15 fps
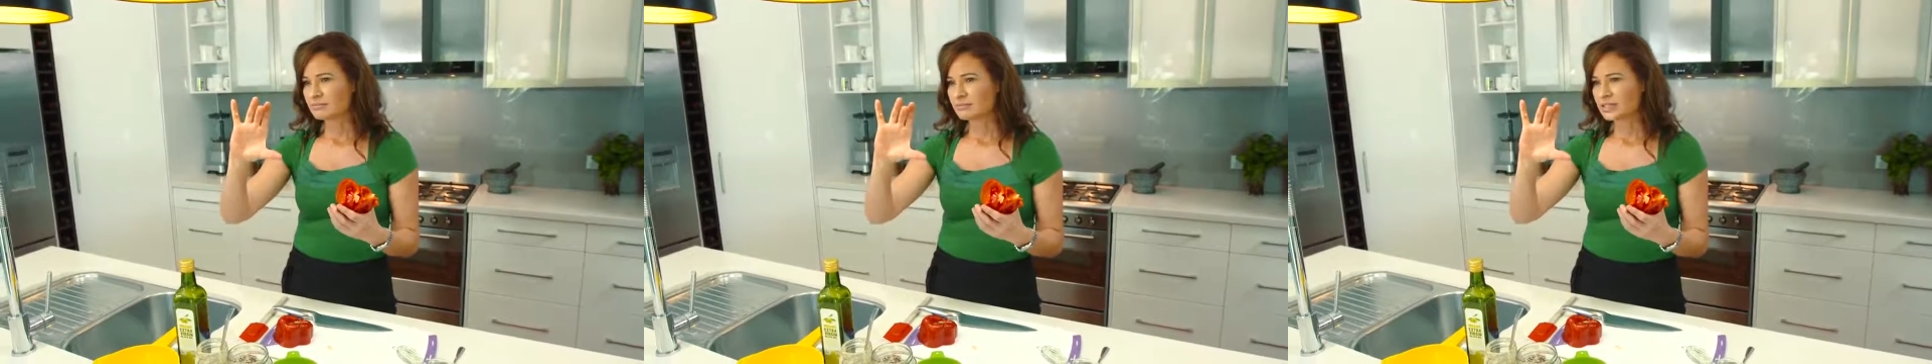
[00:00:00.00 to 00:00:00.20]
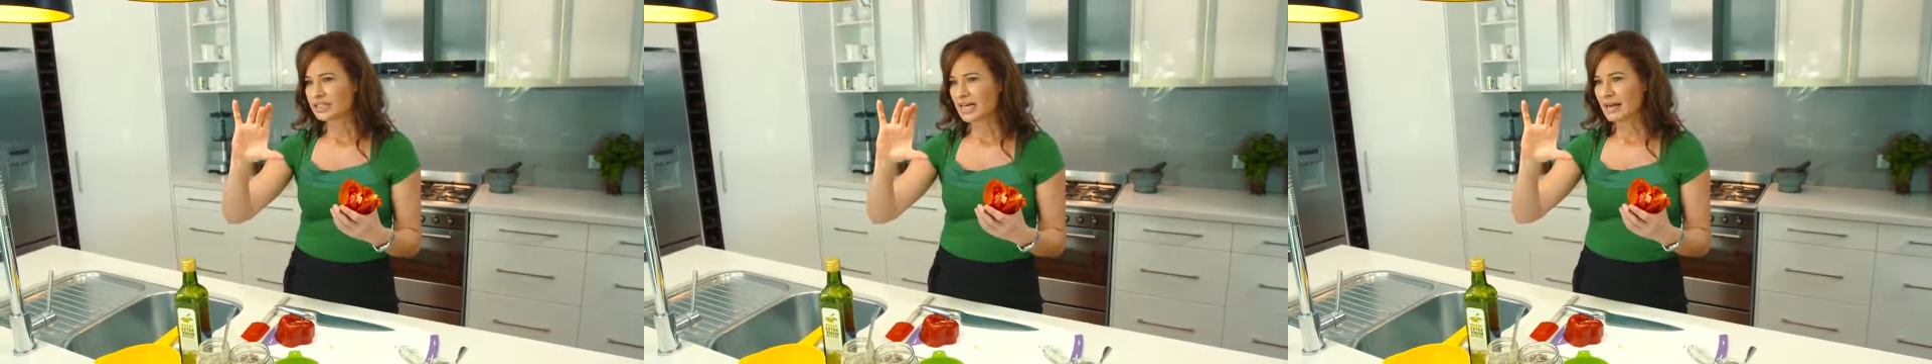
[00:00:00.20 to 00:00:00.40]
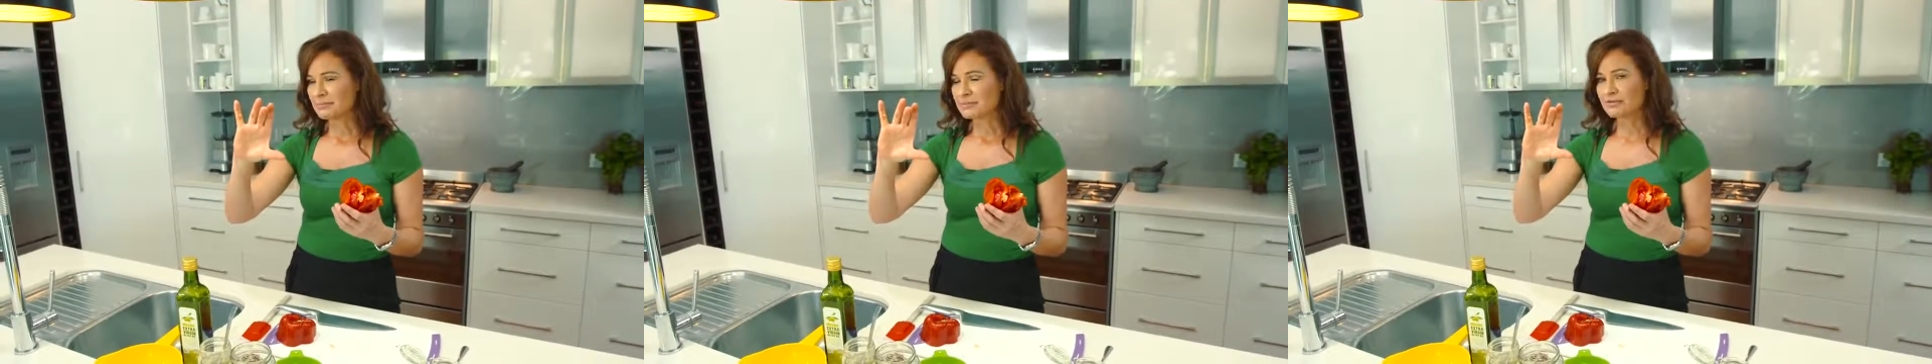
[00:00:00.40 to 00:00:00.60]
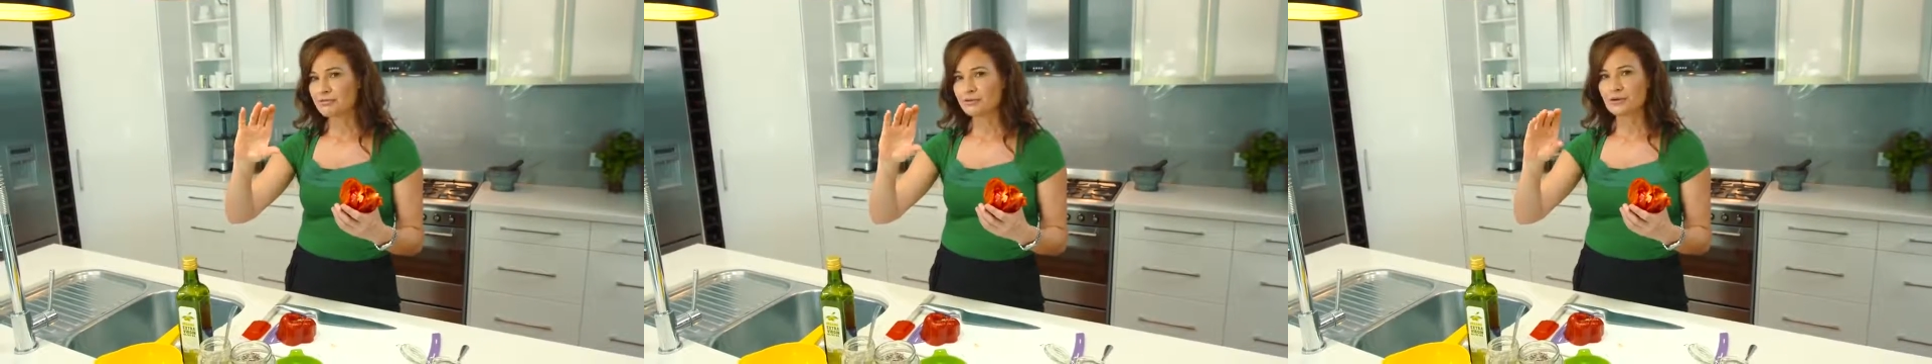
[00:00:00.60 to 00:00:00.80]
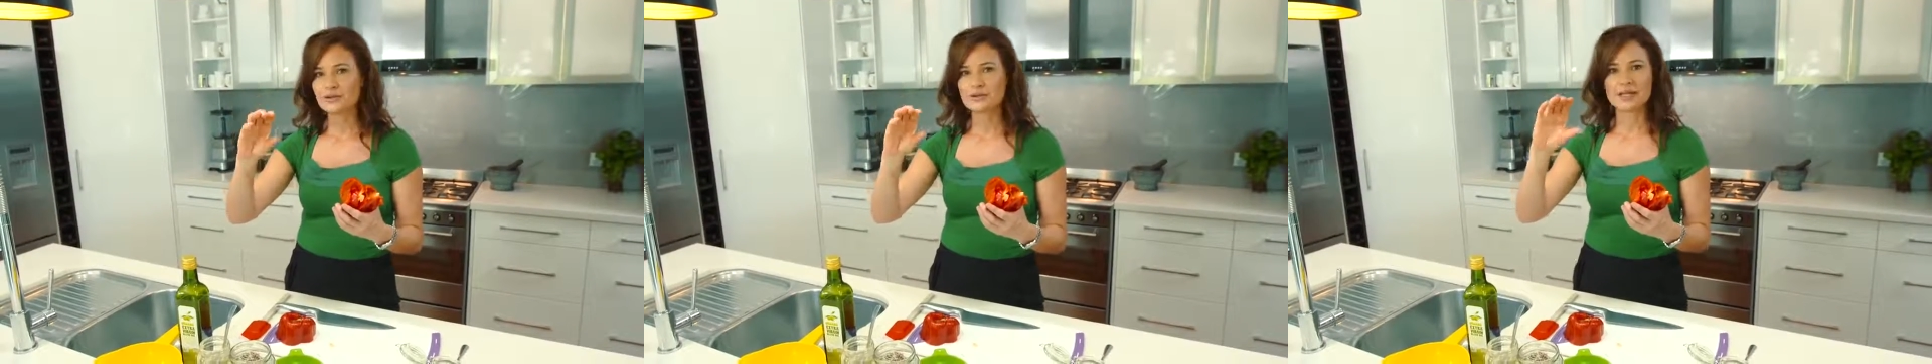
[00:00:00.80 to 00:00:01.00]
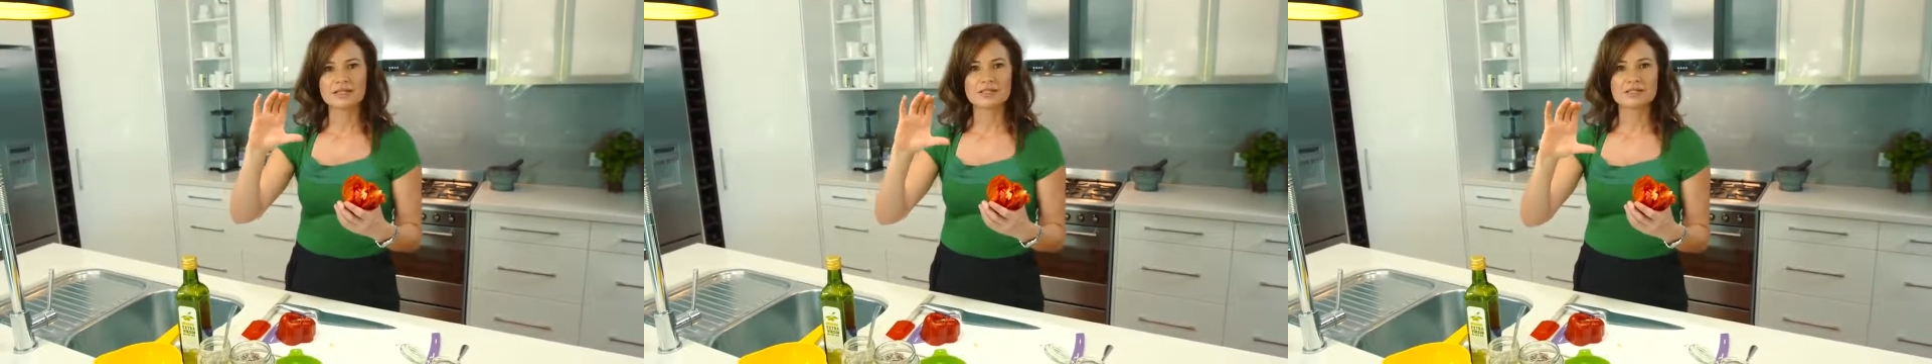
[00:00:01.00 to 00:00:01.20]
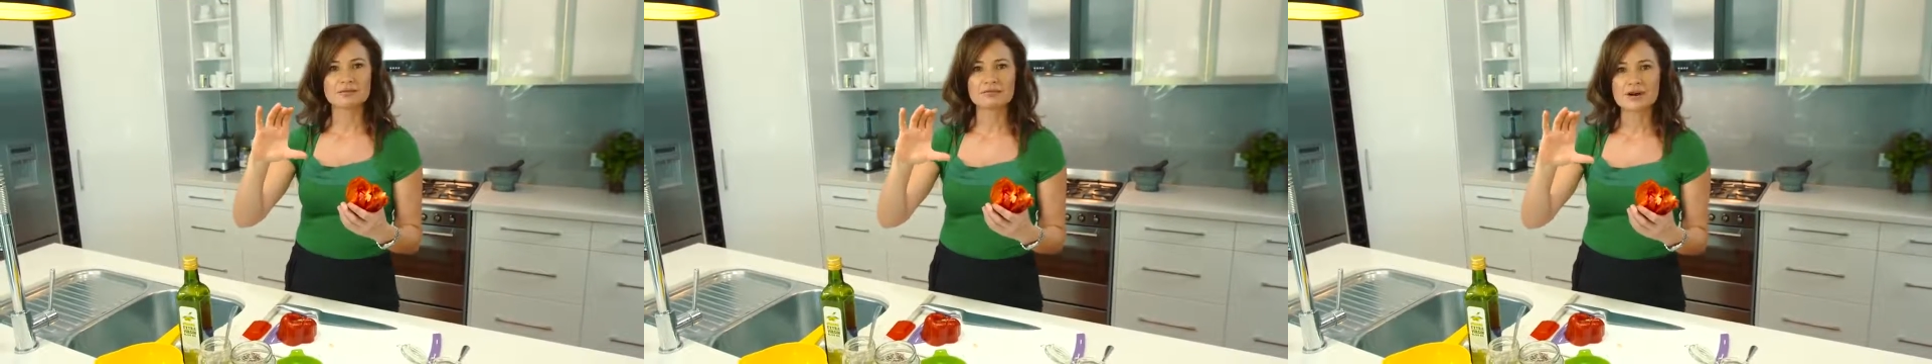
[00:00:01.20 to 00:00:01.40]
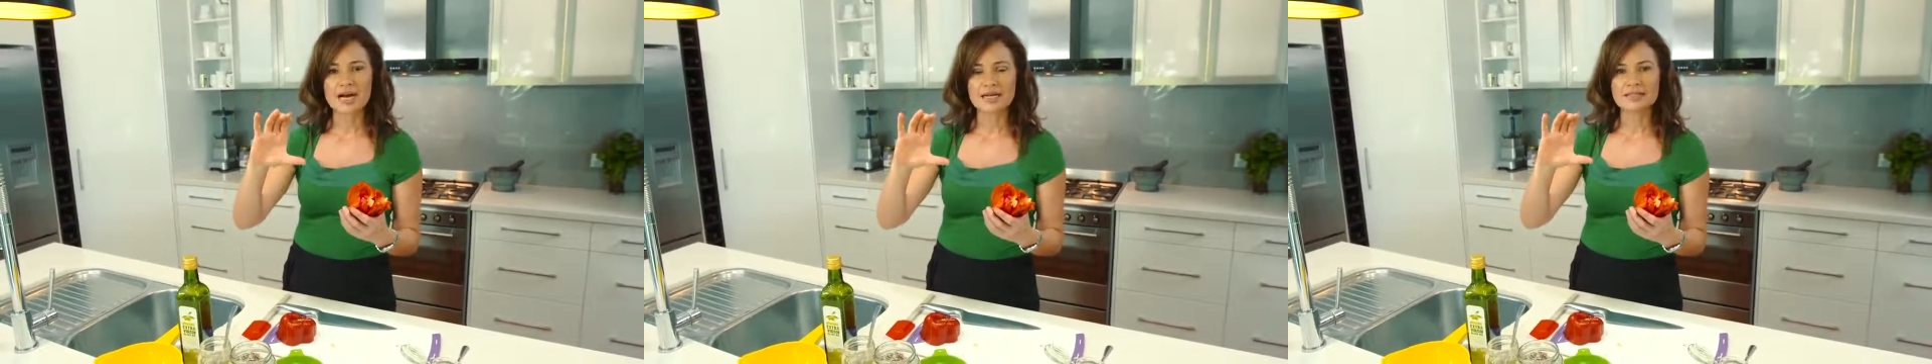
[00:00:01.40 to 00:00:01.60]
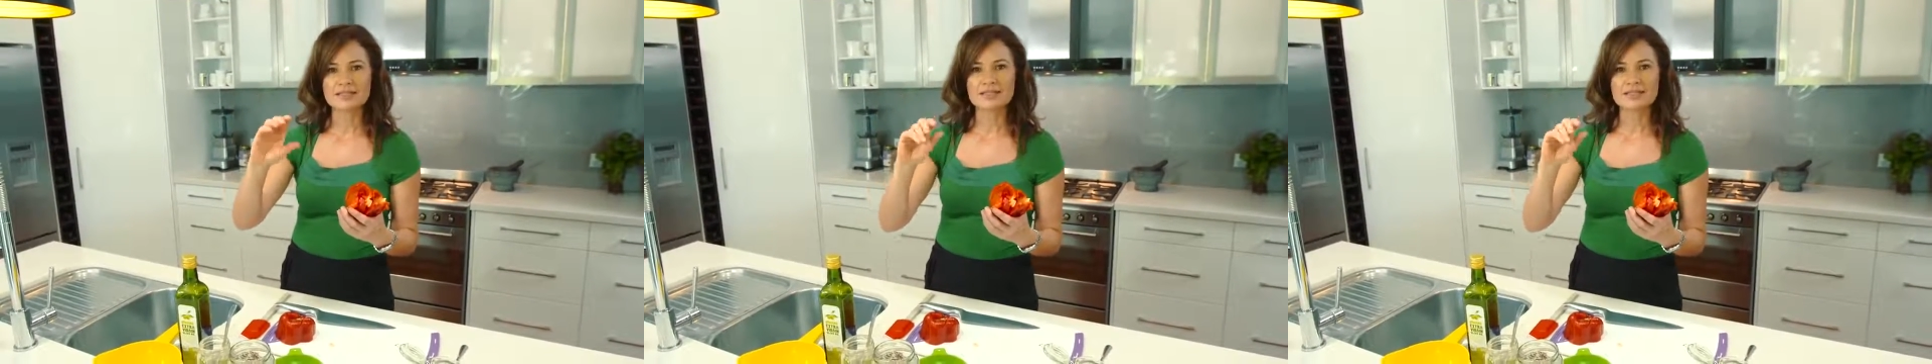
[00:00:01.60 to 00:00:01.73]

shaped fruit that's the right